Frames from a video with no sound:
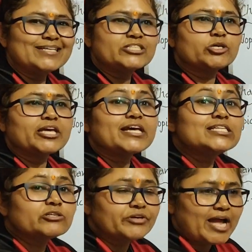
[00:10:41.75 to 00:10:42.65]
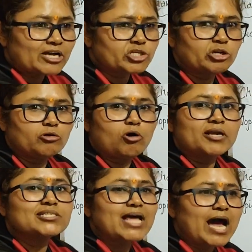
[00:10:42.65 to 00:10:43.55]
reaction or his
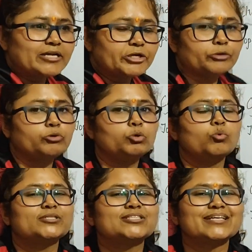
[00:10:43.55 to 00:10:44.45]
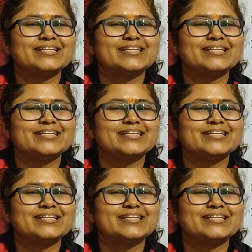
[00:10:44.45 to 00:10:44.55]
attitude towards the incident.